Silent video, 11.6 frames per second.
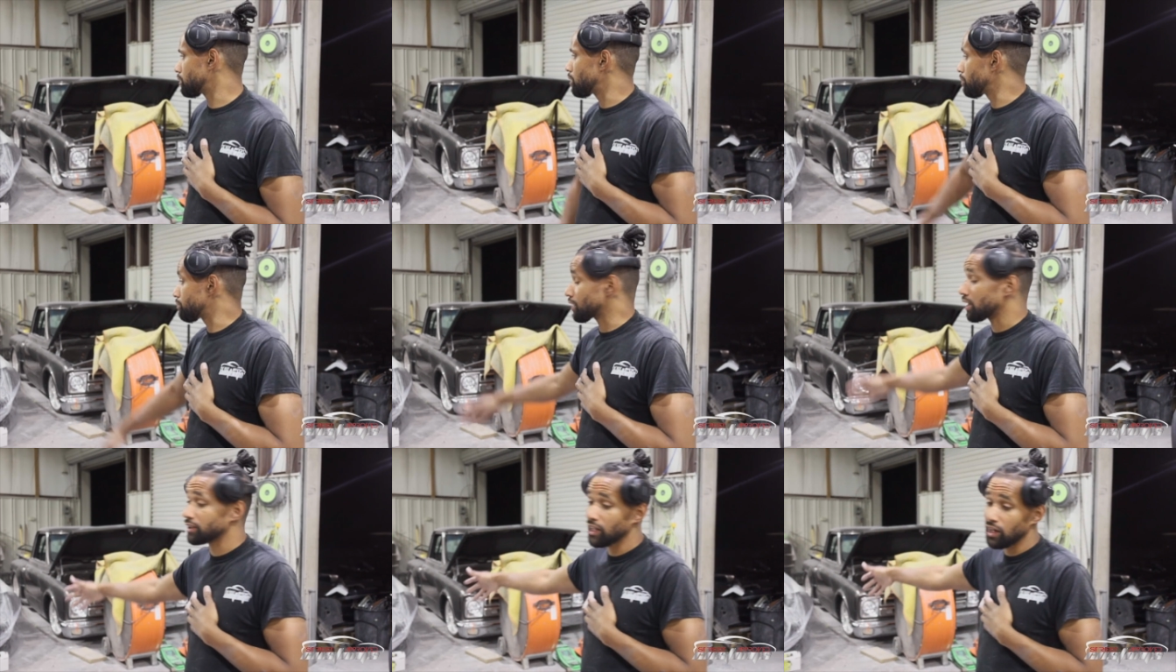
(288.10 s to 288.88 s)
We
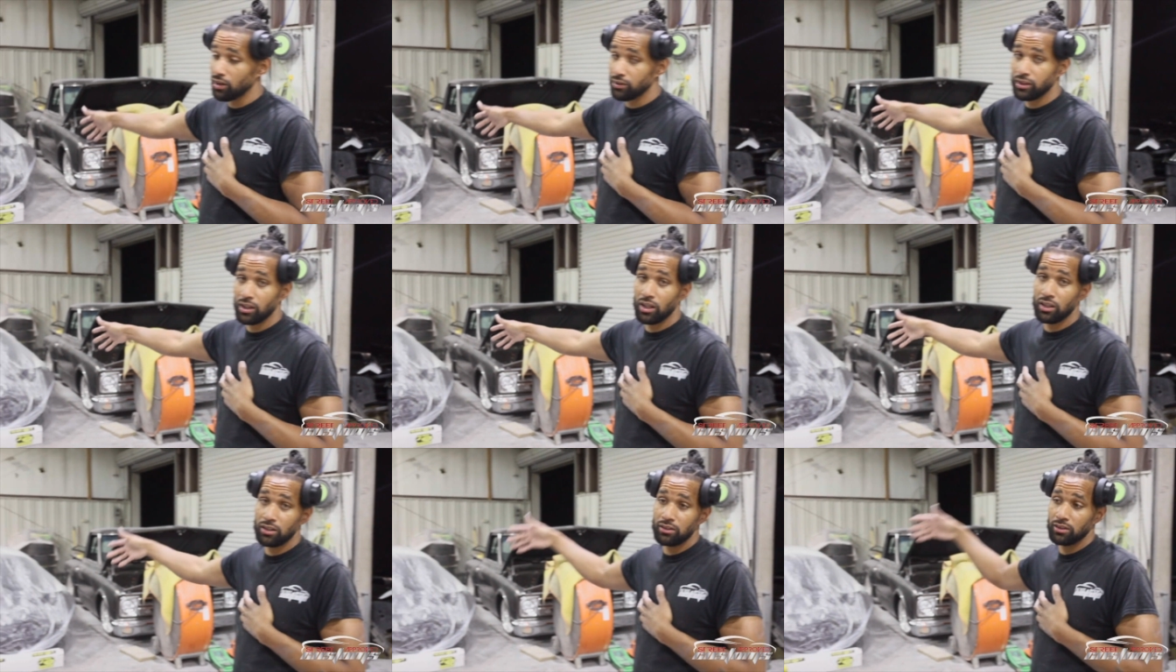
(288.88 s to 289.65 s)
found out
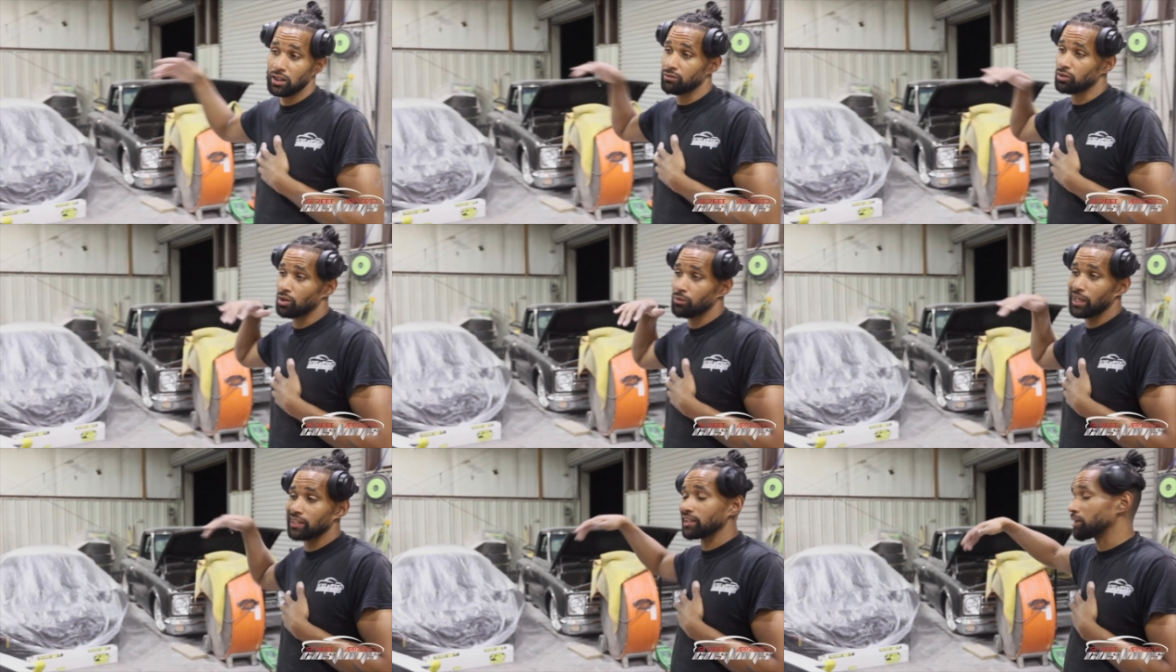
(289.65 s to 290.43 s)
that even though we
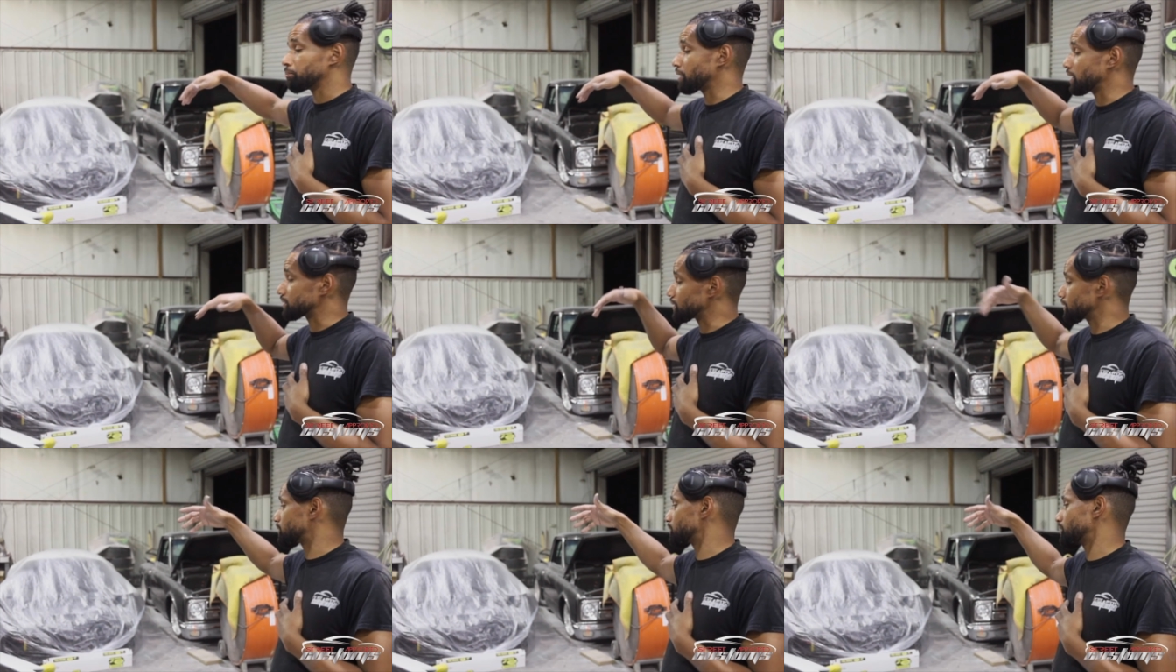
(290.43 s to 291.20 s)
got the impact to
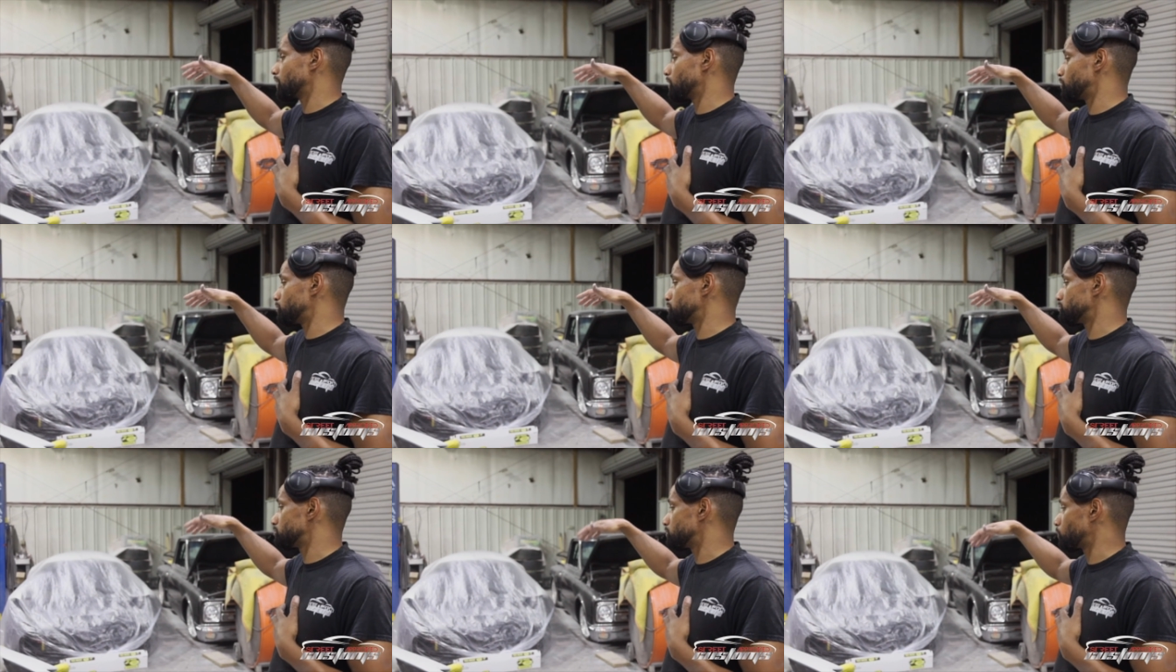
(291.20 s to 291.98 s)
get the damn
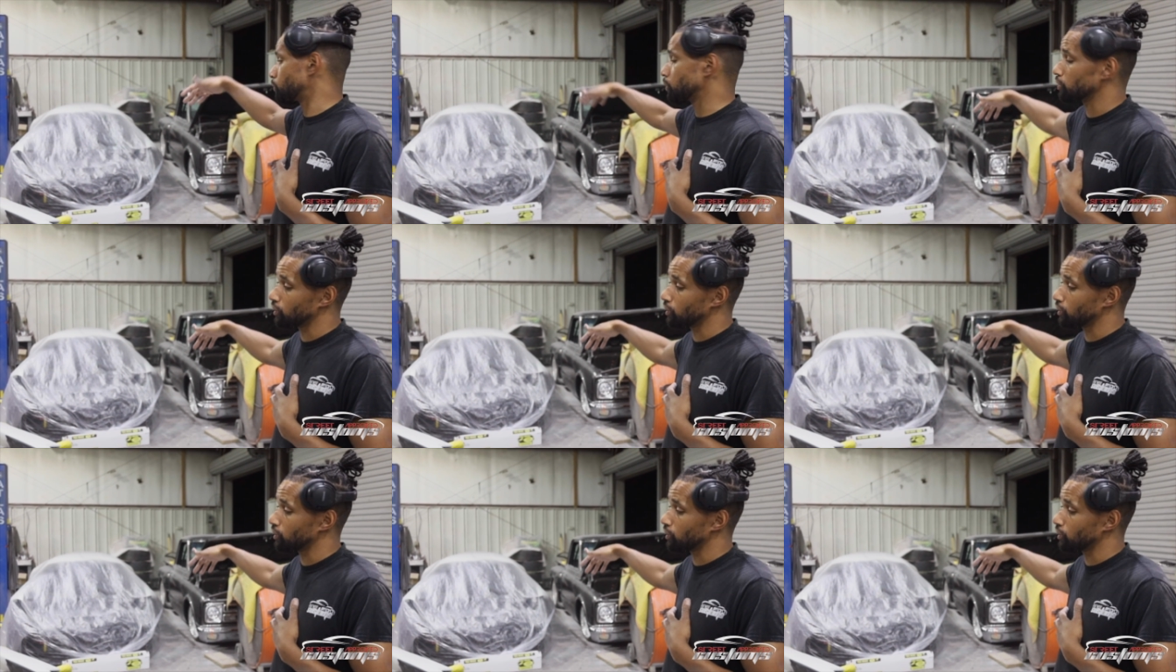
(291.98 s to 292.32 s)
wheel